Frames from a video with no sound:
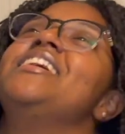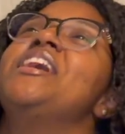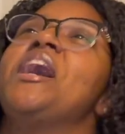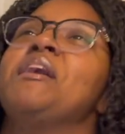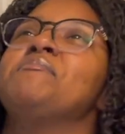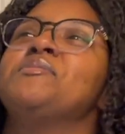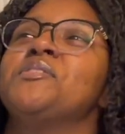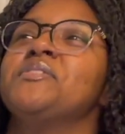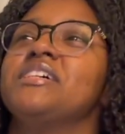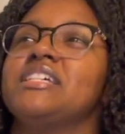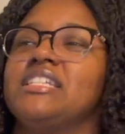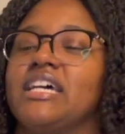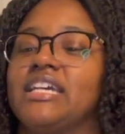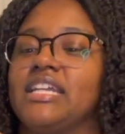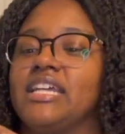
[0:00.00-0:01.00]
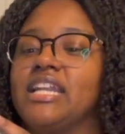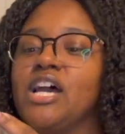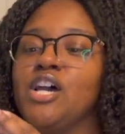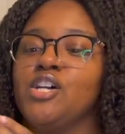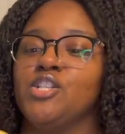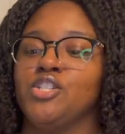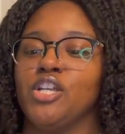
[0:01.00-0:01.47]
I'm so excited.
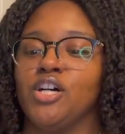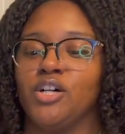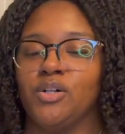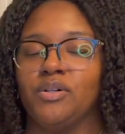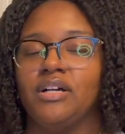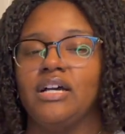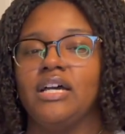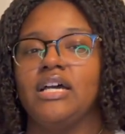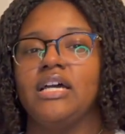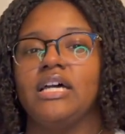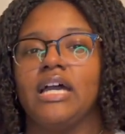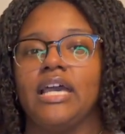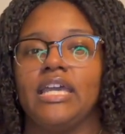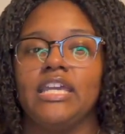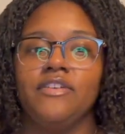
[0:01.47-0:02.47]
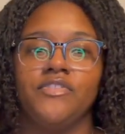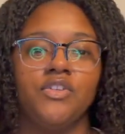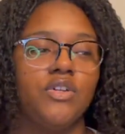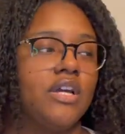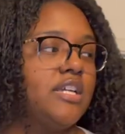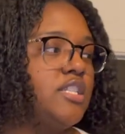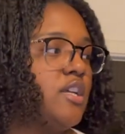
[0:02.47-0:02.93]
So if you
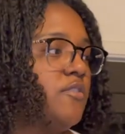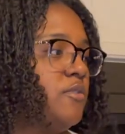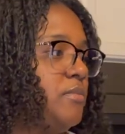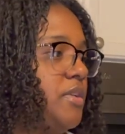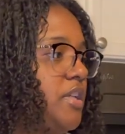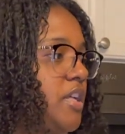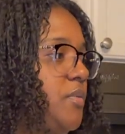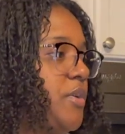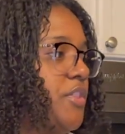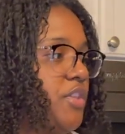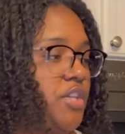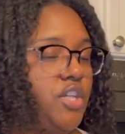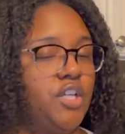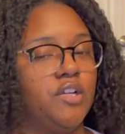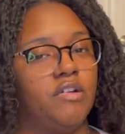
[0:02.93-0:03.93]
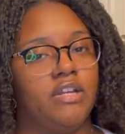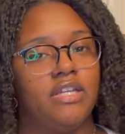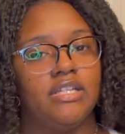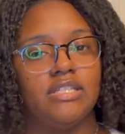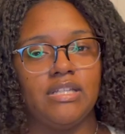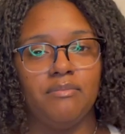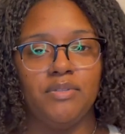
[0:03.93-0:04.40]
guys are familiar with the
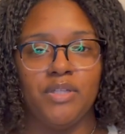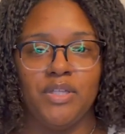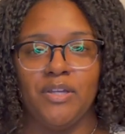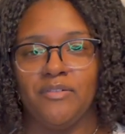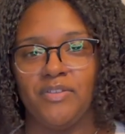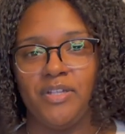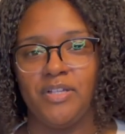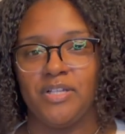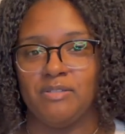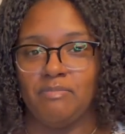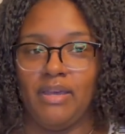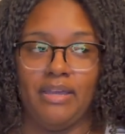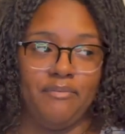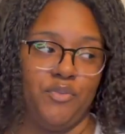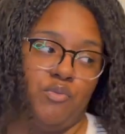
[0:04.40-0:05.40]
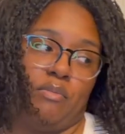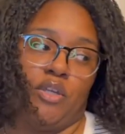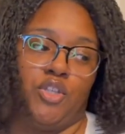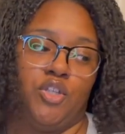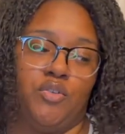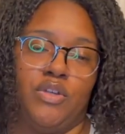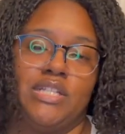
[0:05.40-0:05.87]
Keurigs, I'm looking over there because through my
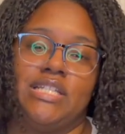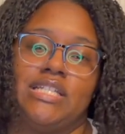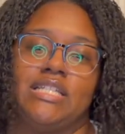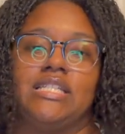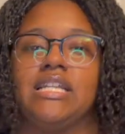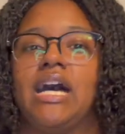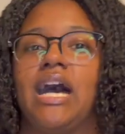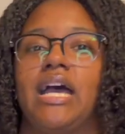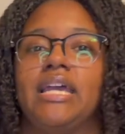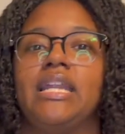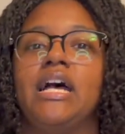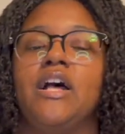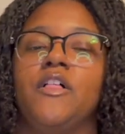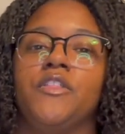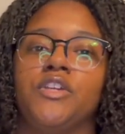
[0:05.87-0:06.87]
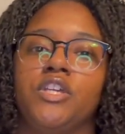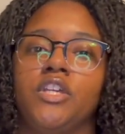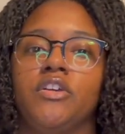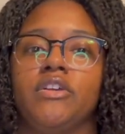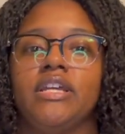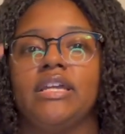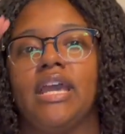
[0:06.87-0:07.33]
Keurig to the side. The
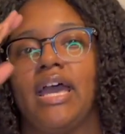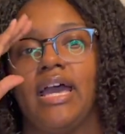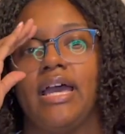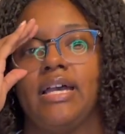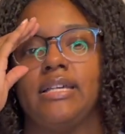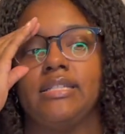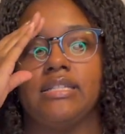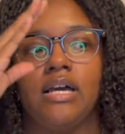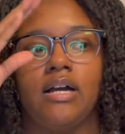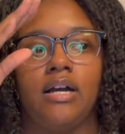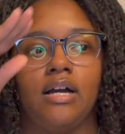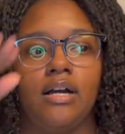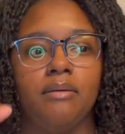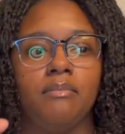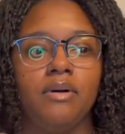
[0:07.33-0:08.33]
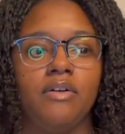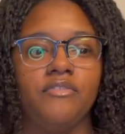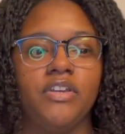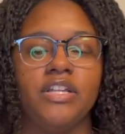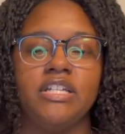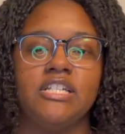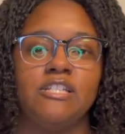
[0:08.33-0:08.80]
Keurig has
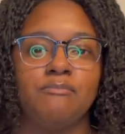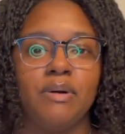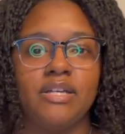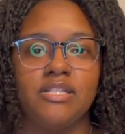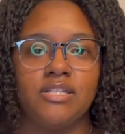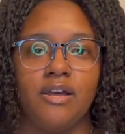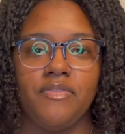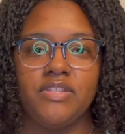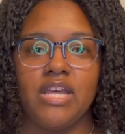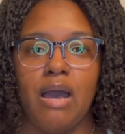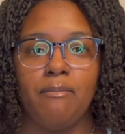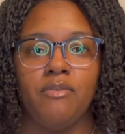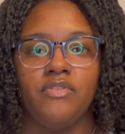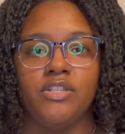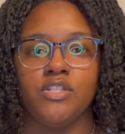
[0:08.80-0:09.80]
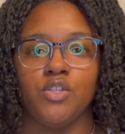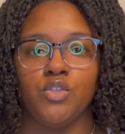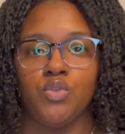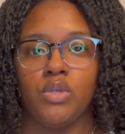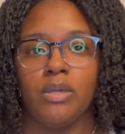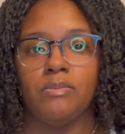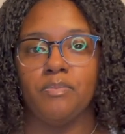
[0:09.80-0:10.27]
various buttons on the top of it, so
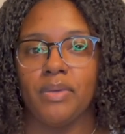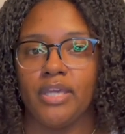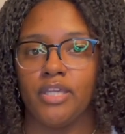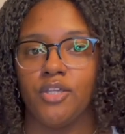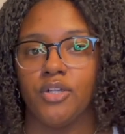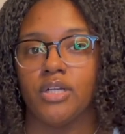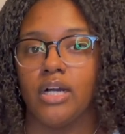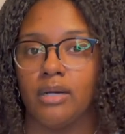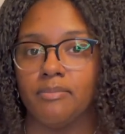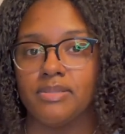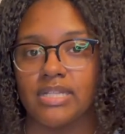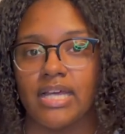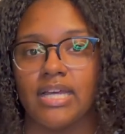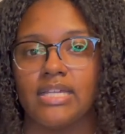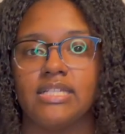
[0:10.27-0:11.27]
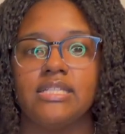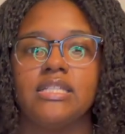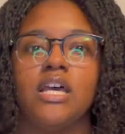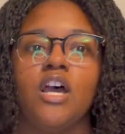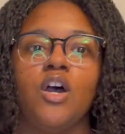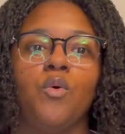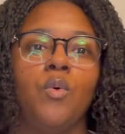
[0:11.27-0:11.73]
you can pick your cup size.
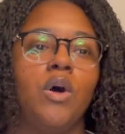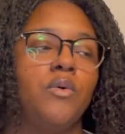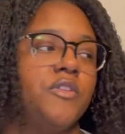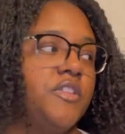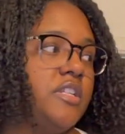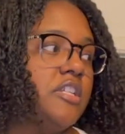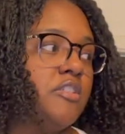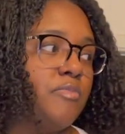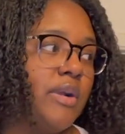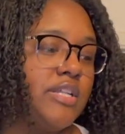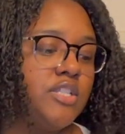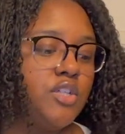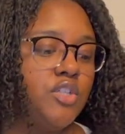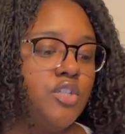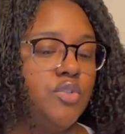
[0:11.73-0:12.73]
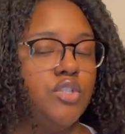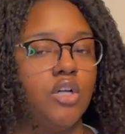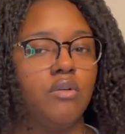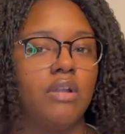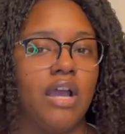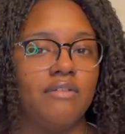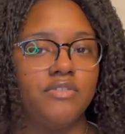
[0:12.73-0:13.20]
Well, with the Nespresso, you
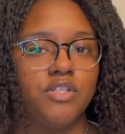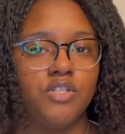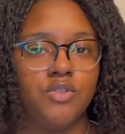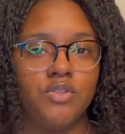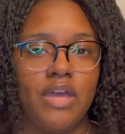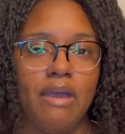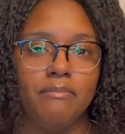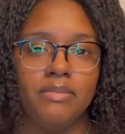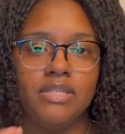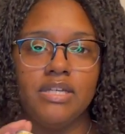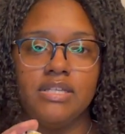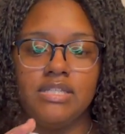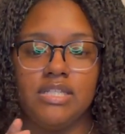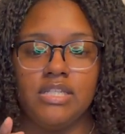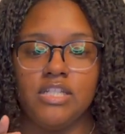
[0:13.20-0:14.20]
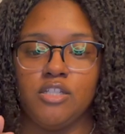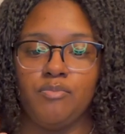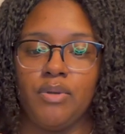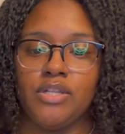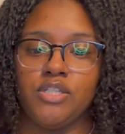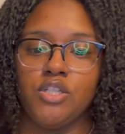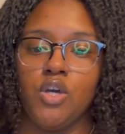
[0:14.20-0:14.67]
don't have to do that, because the
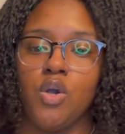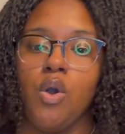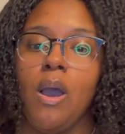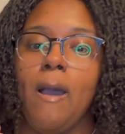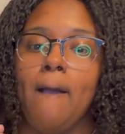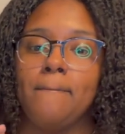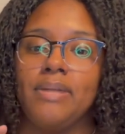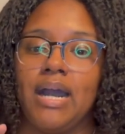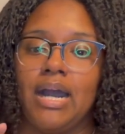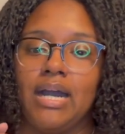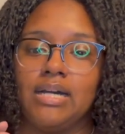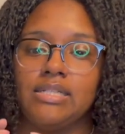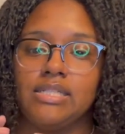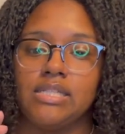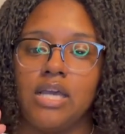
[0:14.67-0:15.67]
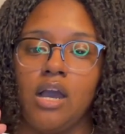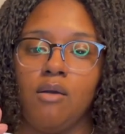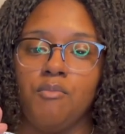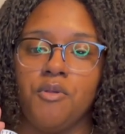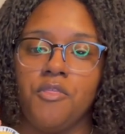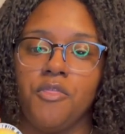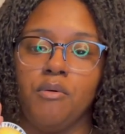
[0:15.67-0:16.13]
Nespresso pods come
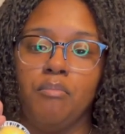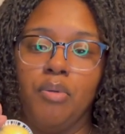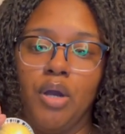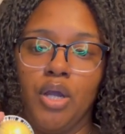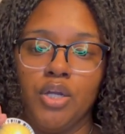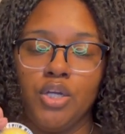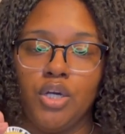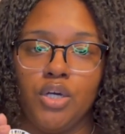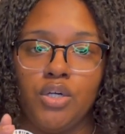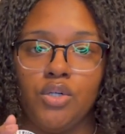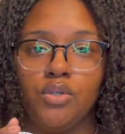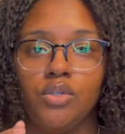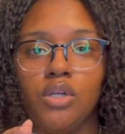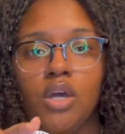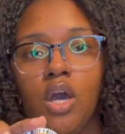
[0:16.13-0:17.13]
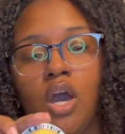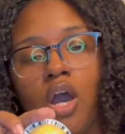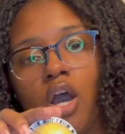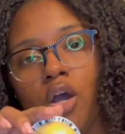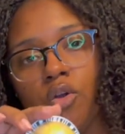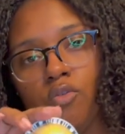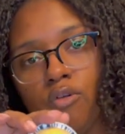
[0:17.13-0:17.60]
with a barcode
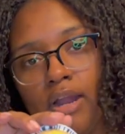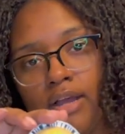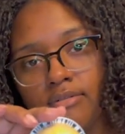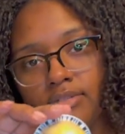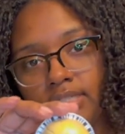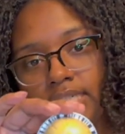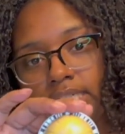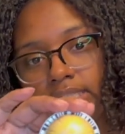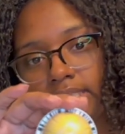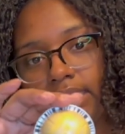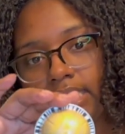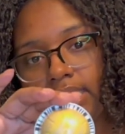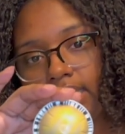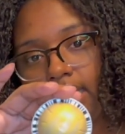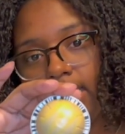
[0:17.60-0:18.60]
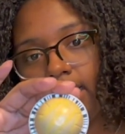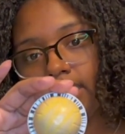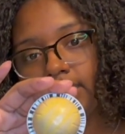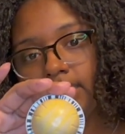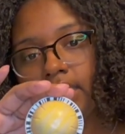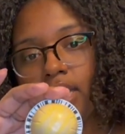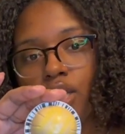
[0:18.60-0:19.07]
around it like
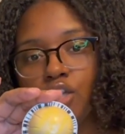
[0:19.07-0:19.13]
that.